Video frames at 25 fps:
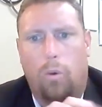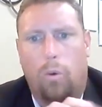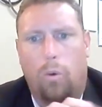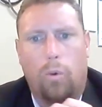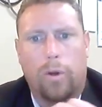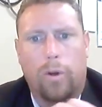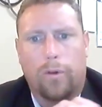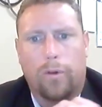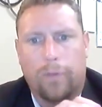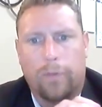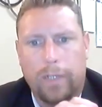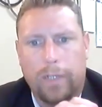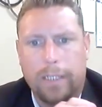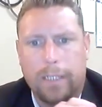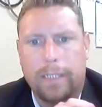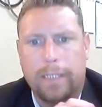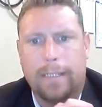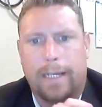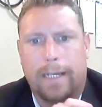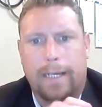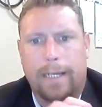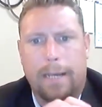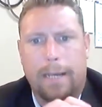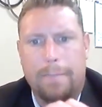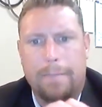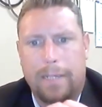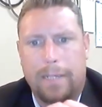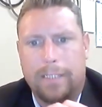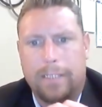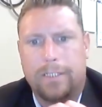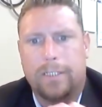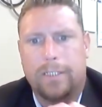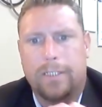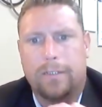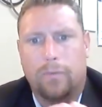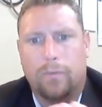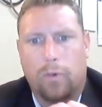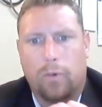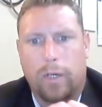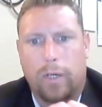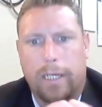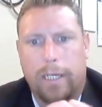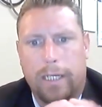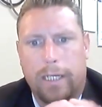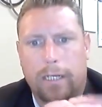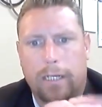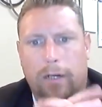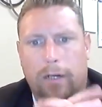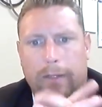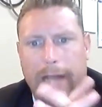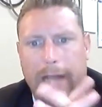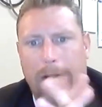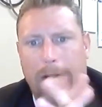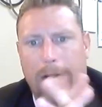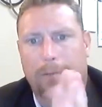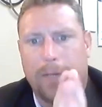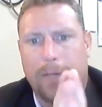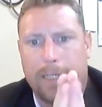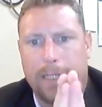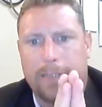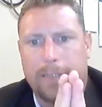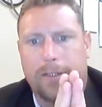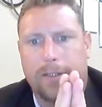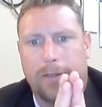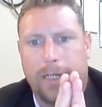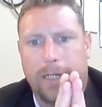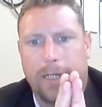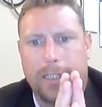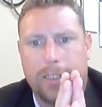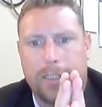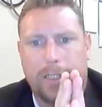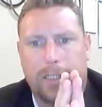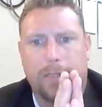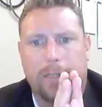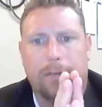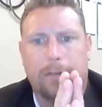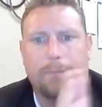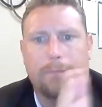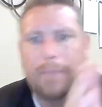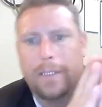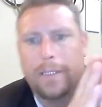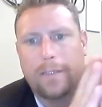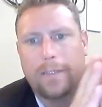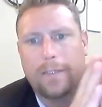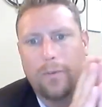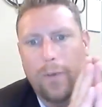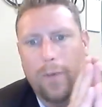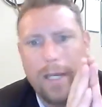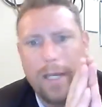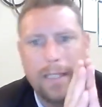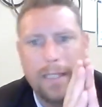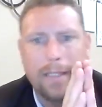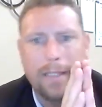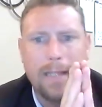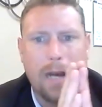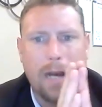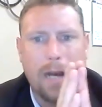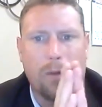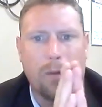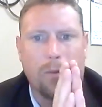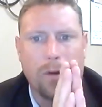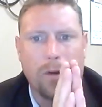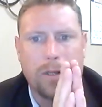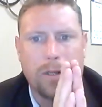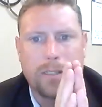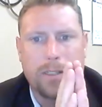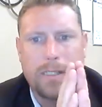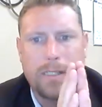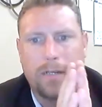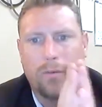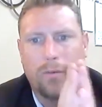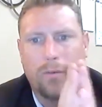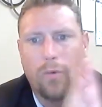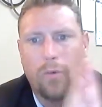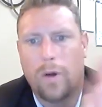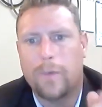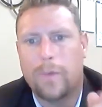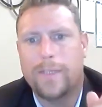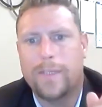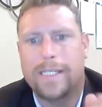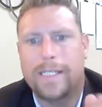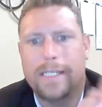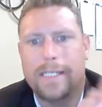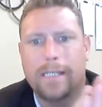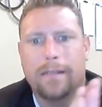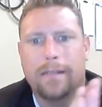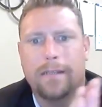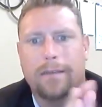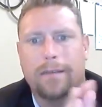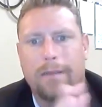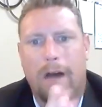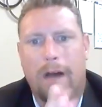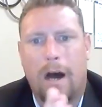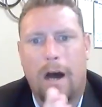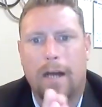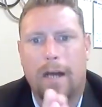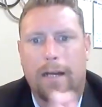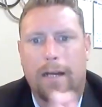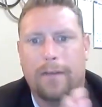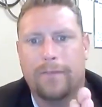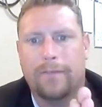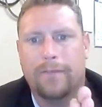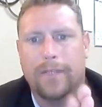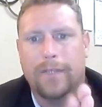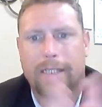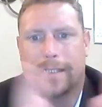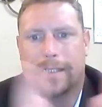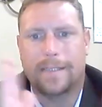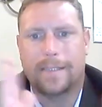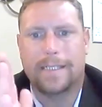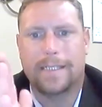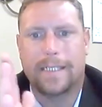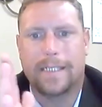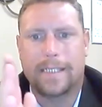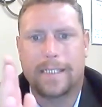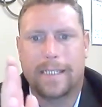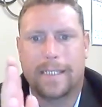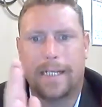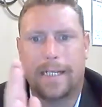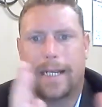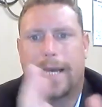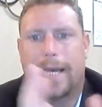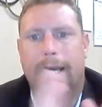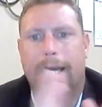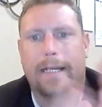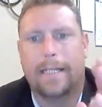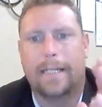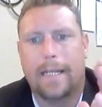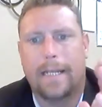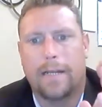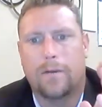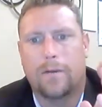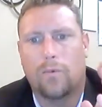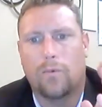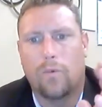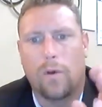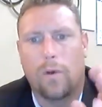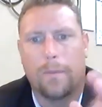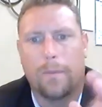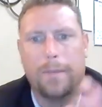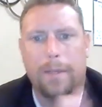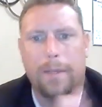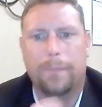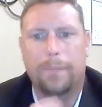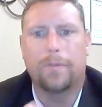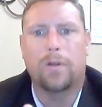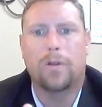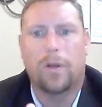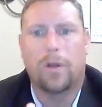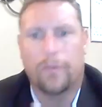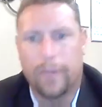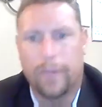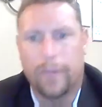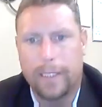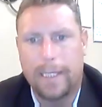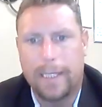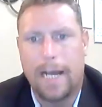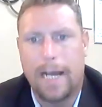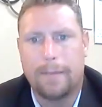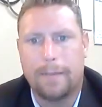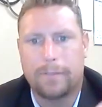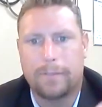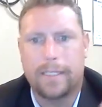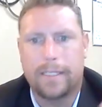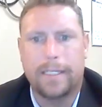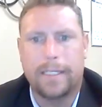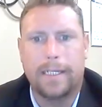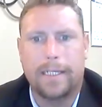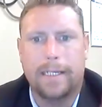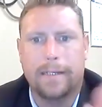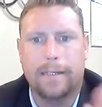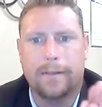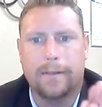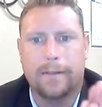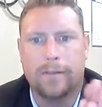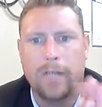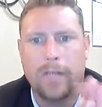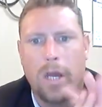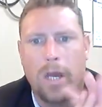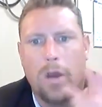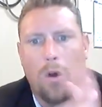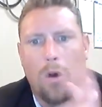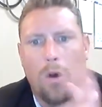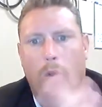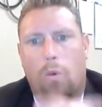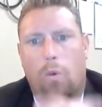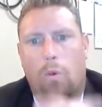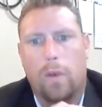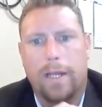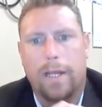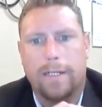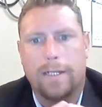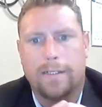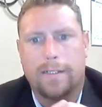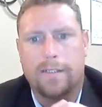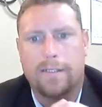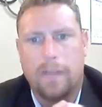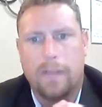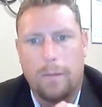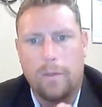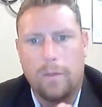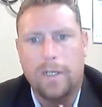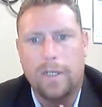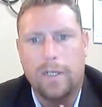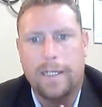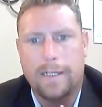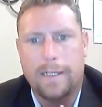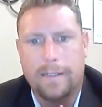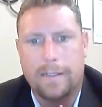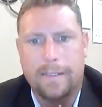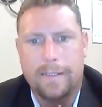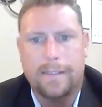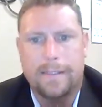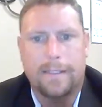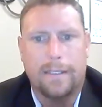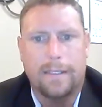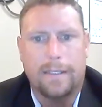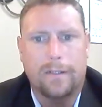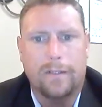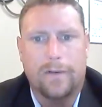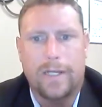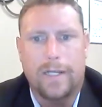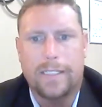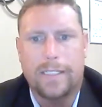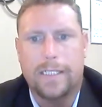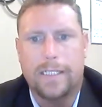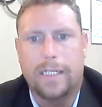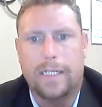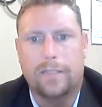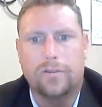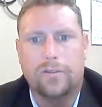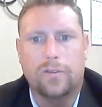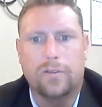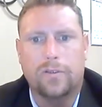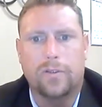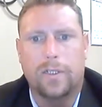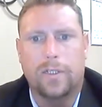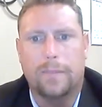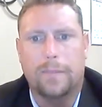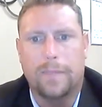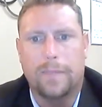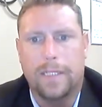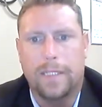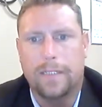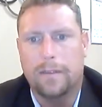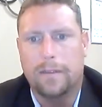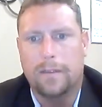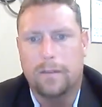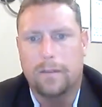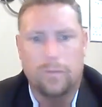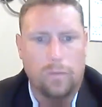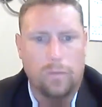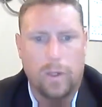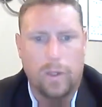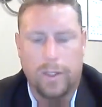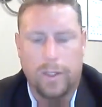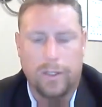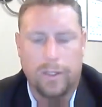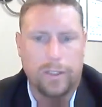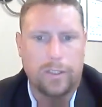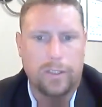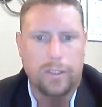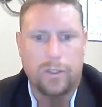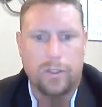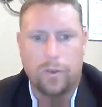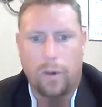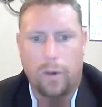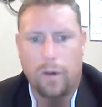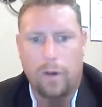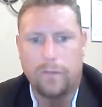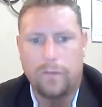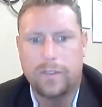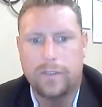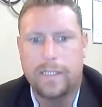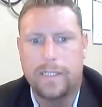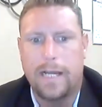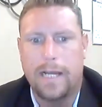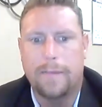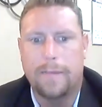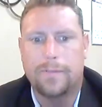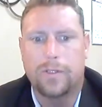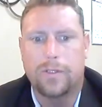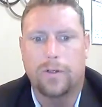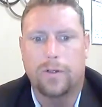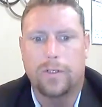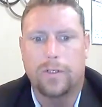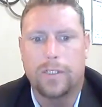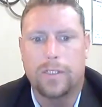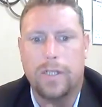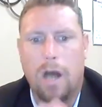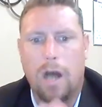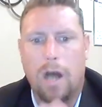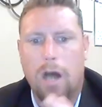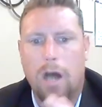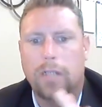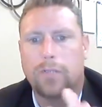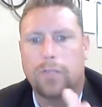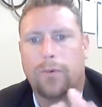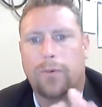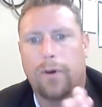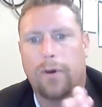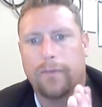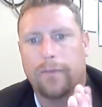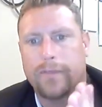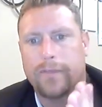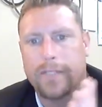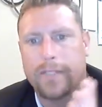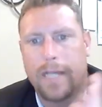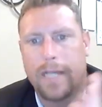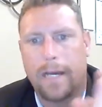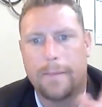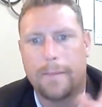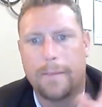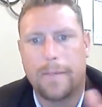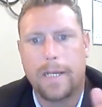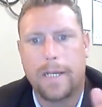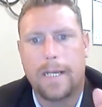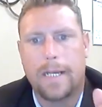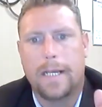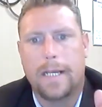we're really, like I mentioned, working on that reintegration. But the way that that works and where we see a lot of this disconnect and where people are relapsing is when someone is in residential treatment, whether it's 12 steps or non-12 step,